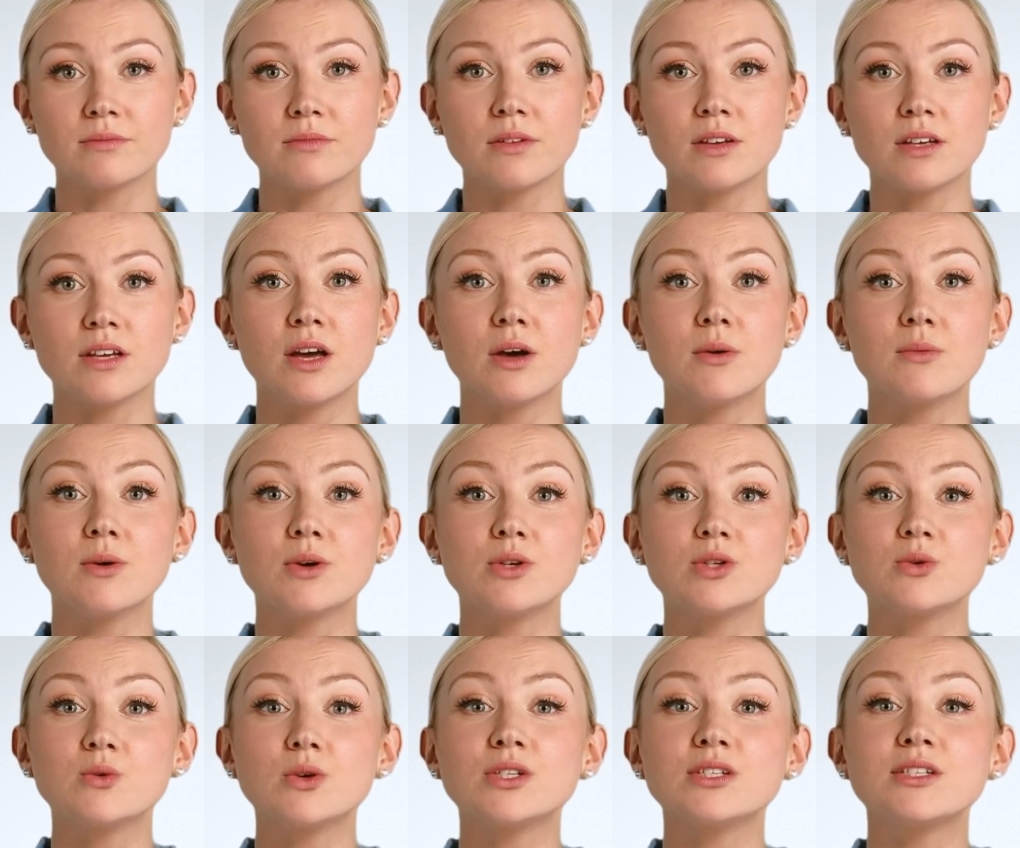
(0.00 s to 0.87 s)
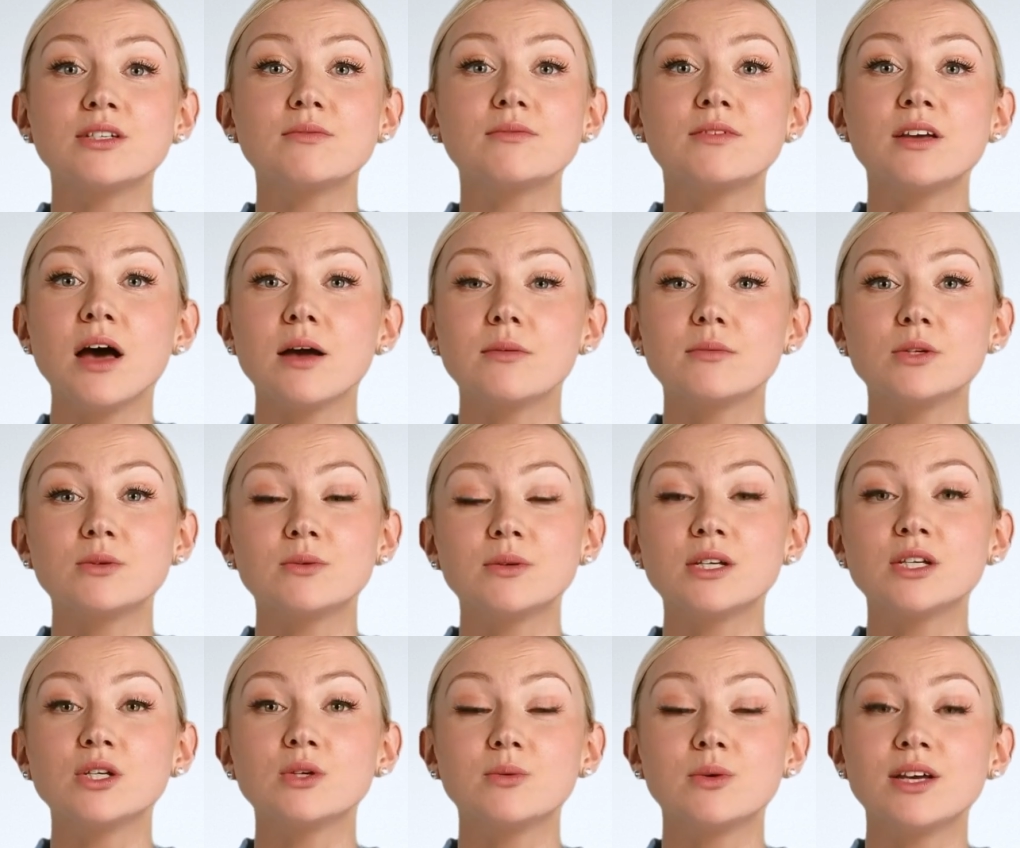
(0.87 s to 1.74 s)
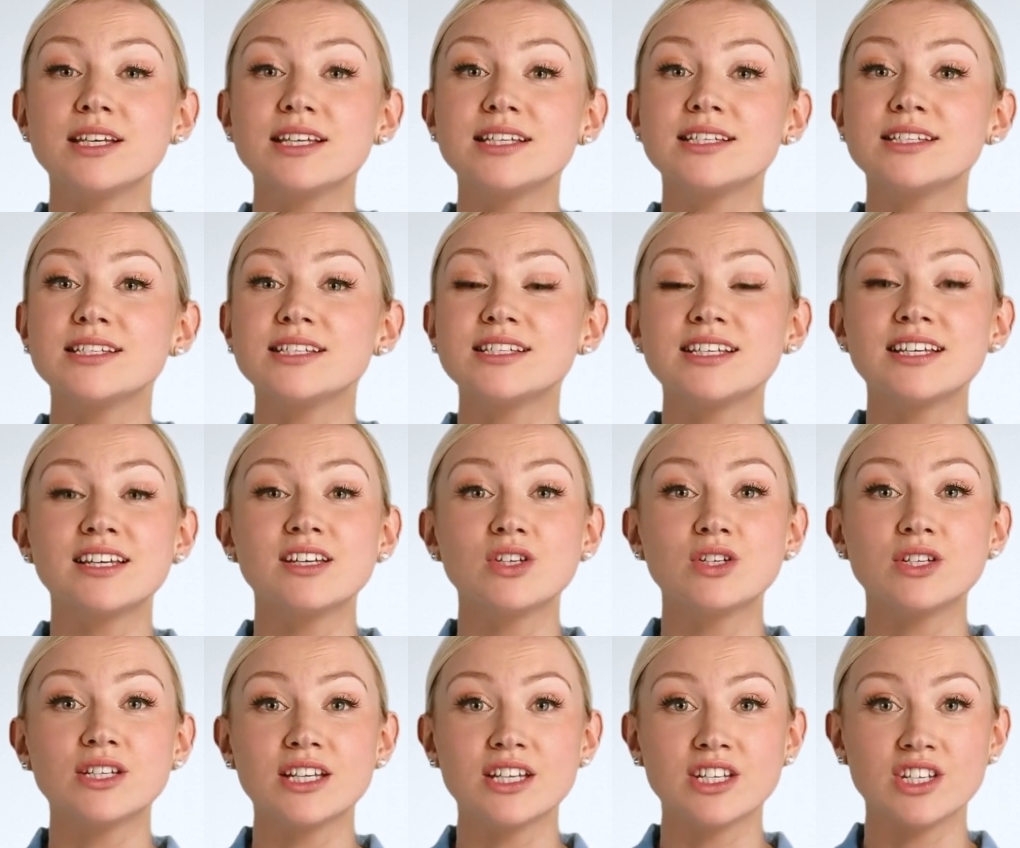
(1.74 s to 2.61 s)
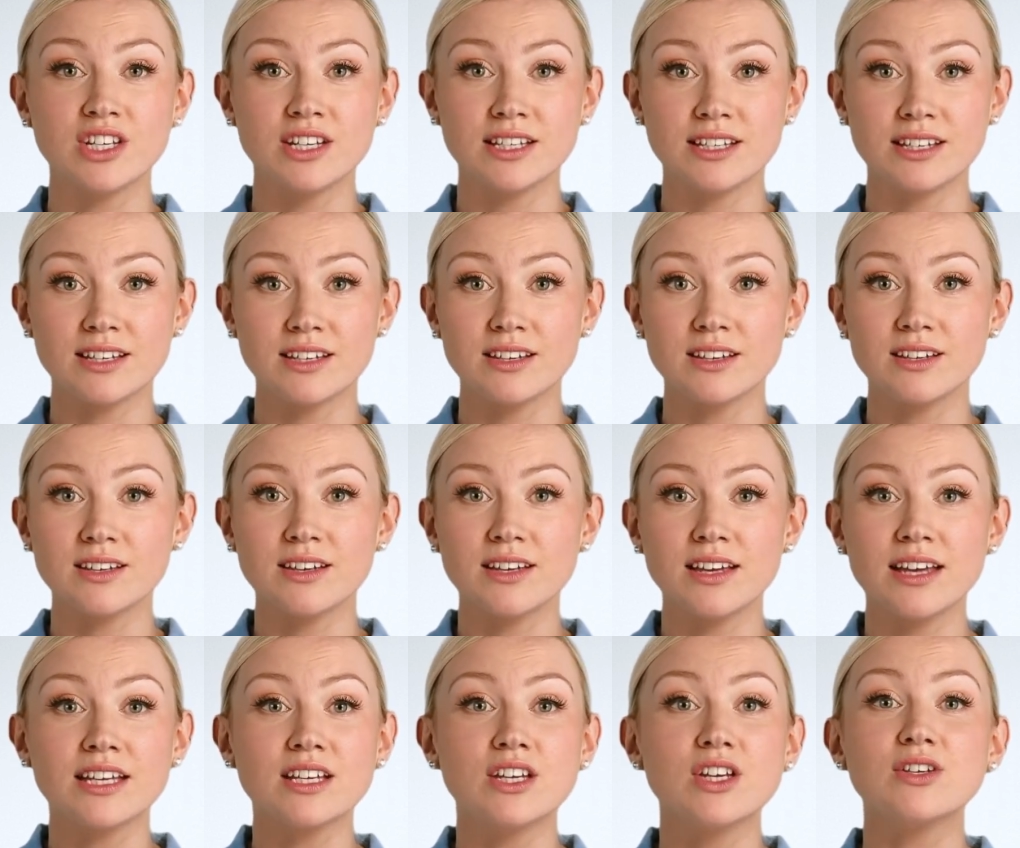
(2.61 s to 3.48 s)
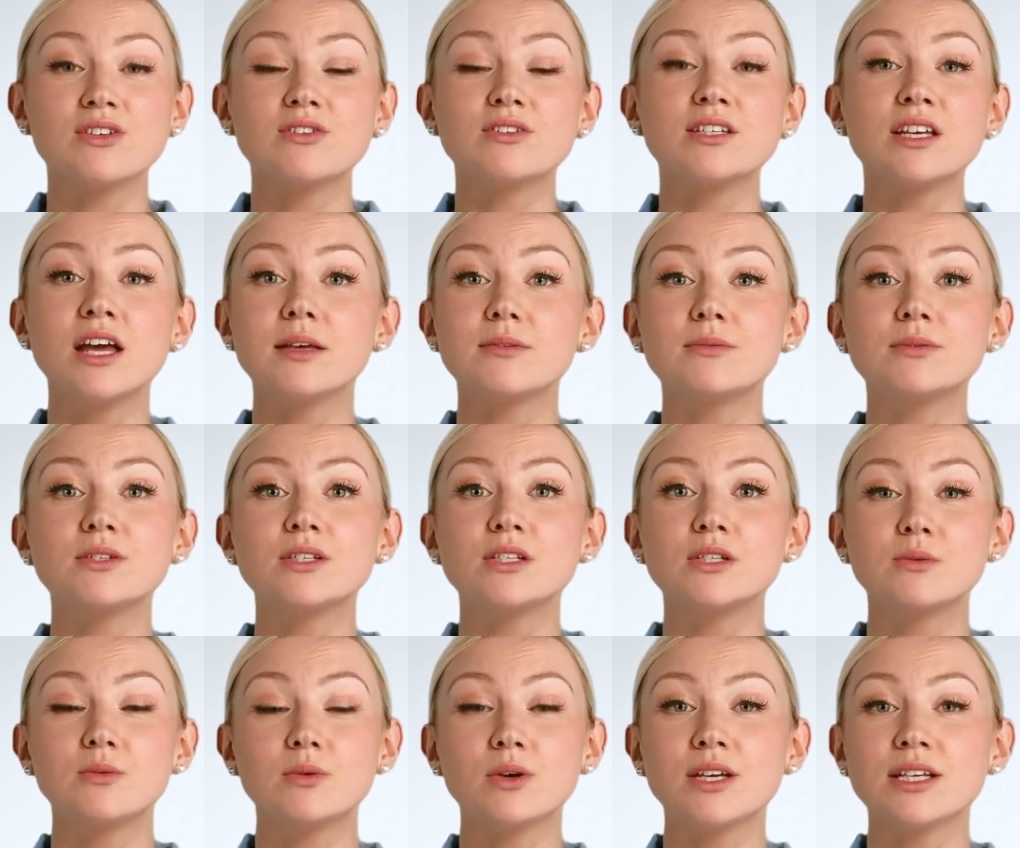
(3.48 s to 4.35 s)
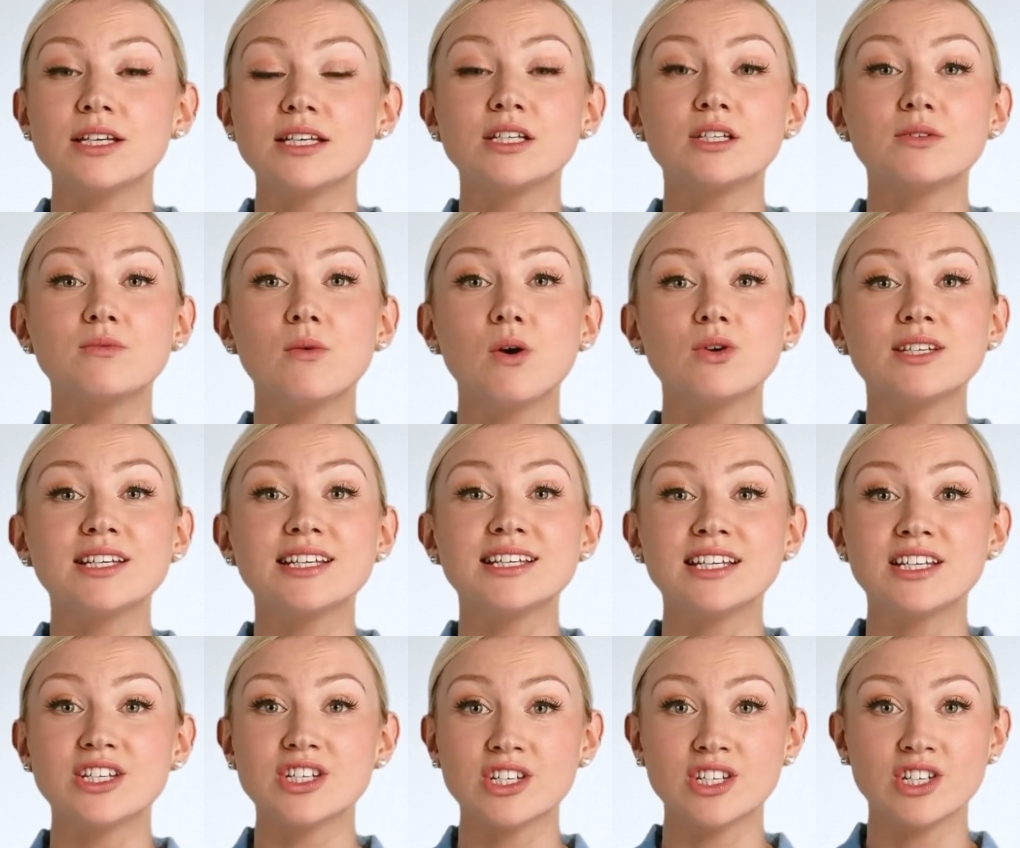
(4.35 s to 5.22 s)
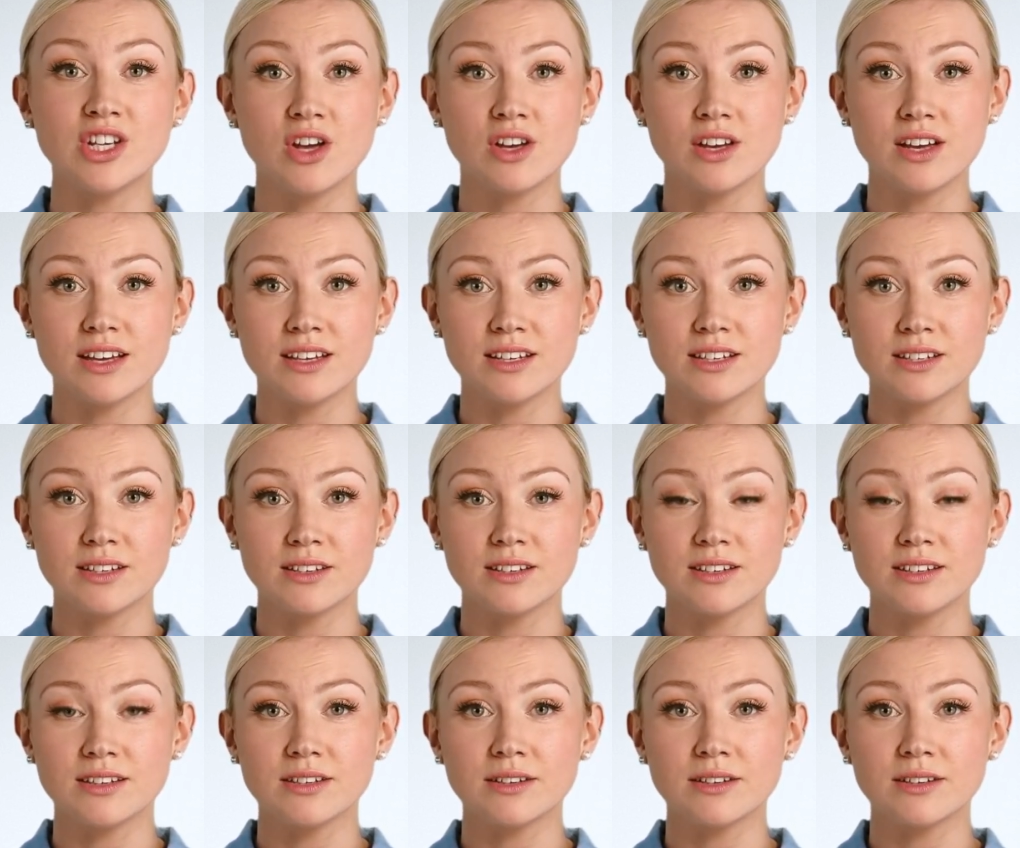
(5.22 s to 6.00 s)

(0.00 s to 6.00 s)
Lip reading: Numbers will sometimes be split into single digits, and other times split into multi-digit tokens.